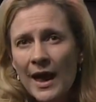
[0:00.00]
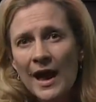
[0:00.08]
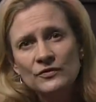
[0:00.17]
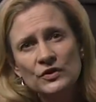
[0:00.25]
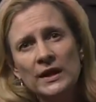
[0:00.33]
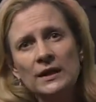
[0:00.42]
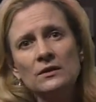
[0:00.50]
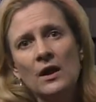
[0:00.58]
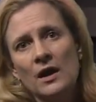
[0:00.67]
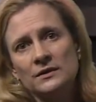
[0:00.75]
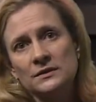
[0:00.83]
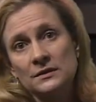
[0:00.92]
After getting
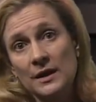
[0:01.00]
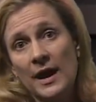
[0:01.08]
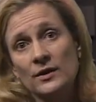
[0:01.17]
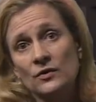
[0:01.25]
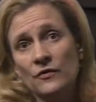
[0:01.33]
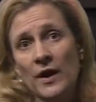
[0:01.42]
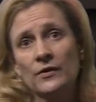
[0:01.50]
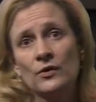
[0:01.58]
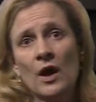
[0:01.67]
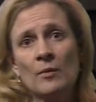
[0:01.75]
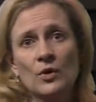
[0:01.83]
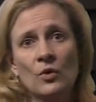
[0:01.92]
lost, Nai and her father
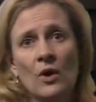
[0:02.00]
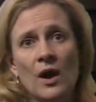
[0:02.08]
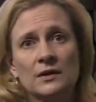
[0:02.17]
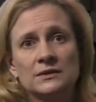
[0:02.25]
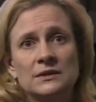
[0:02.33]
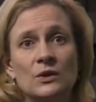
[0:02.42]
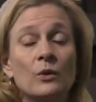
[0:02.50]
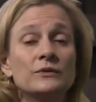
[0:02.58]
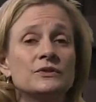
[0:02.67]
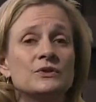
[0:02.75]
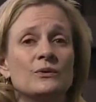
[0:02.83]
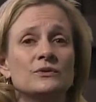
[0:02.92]
come across the
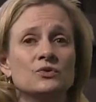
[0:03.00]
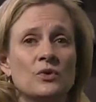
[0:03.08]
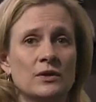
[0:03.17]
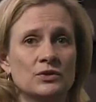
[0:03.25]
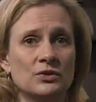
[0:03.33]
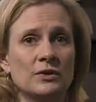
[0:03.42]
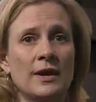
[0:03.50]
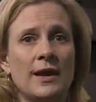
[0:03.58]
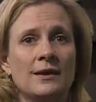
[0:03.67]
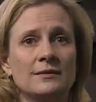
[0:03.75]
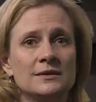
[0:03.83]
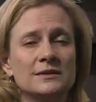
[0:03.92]
old stone structure
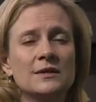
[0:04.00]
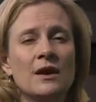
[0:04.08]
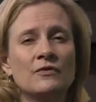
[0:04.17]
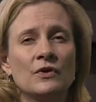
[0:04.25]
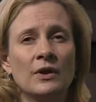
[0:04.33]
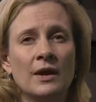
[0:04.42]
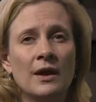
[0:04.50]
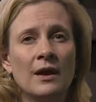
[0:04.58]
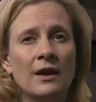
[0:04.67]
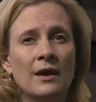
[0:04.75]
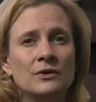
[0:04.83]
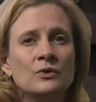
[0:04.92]
and discover
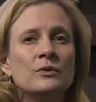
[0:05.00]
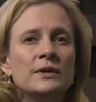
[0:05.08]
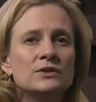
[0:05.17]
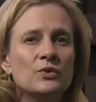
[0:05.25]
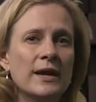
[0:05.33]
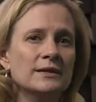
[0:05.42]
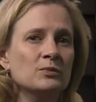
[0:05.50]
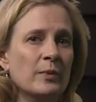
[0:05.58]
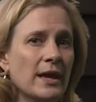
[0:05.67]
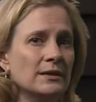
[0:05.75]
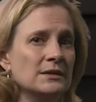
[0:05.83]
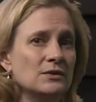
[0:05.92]
a newly
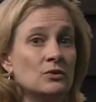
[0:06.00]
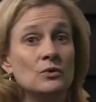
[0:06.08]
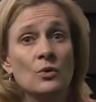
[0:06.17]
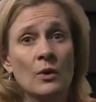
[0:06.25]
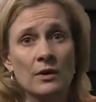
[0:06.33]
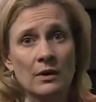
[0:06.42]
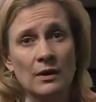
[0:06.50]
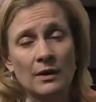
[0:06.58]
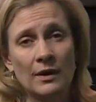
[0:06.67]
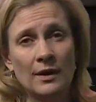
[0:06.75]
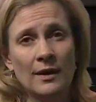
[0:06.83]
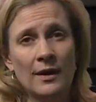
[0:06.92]
transplanted New
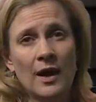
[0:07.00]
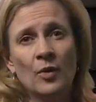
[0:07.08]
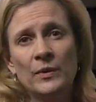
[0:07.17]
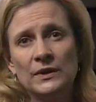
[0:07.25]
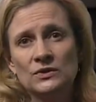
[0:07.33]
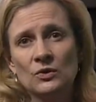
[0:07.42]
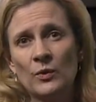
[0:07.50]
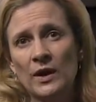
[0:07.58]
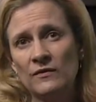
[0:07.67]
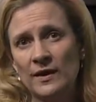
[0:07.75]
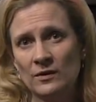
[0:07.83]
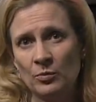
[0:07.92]
Yorker helping to
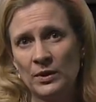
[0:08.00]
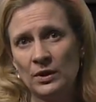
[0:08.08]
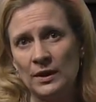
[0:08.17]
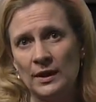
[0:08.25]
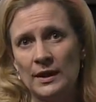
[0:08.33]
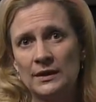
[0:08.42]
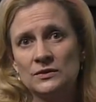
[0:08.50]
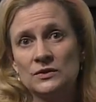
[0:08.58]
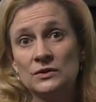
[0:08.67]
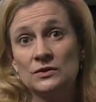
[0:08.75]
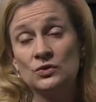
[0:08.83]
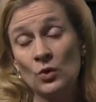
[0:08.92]
renovate the building
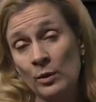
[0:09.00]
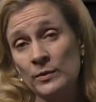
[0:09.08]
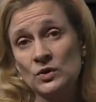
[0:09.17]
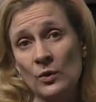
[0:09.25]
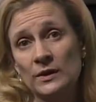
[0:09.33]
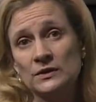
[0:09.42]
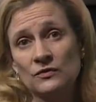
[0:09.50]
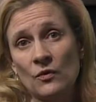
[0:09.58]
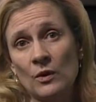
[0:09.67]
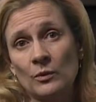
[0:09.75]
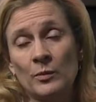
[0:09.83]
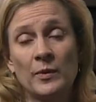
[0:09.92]
into dormitories
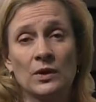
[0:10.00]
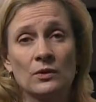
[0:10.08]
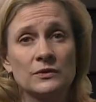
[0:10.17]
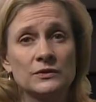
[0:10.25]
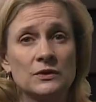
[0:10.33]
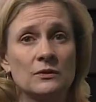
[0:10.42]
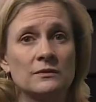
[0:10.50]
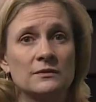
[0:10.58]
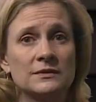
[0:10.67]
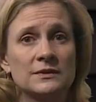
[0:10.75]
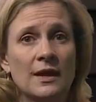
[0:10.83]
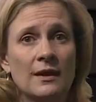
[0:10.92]
for rabbinical
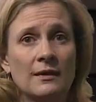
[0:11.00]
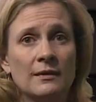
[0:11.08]
students.